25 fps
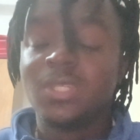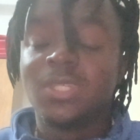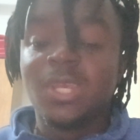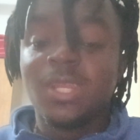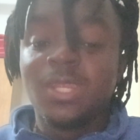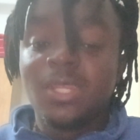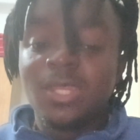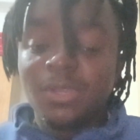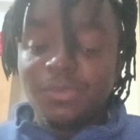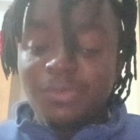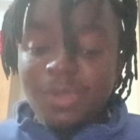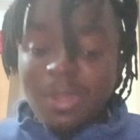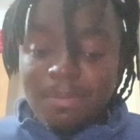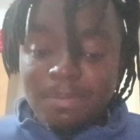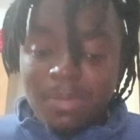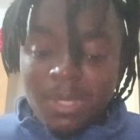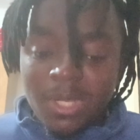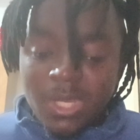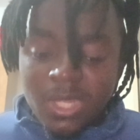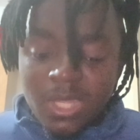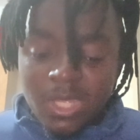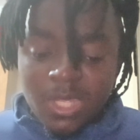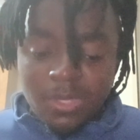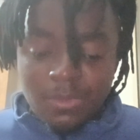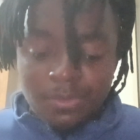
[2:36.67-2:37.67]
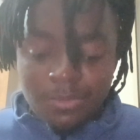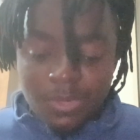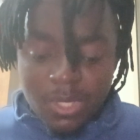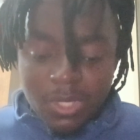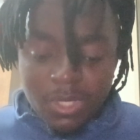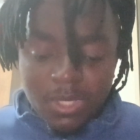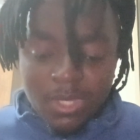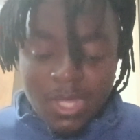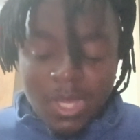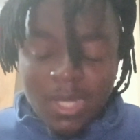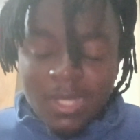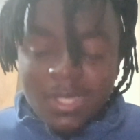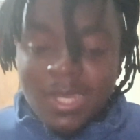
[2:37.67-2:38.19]
They never believe
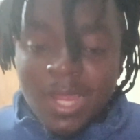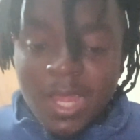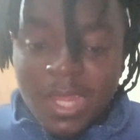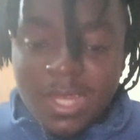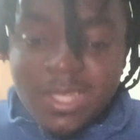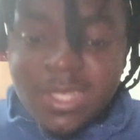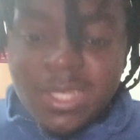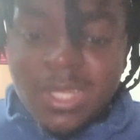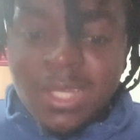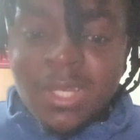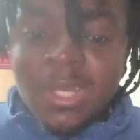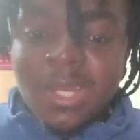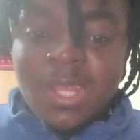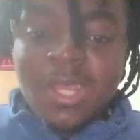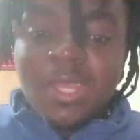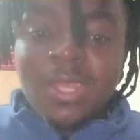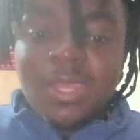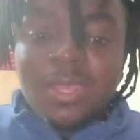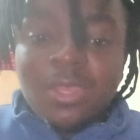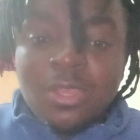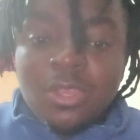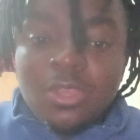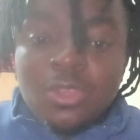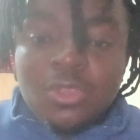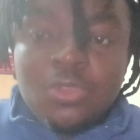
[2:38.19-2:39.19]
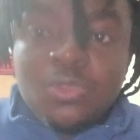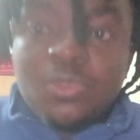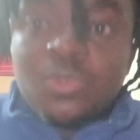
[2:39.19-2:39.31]
that delay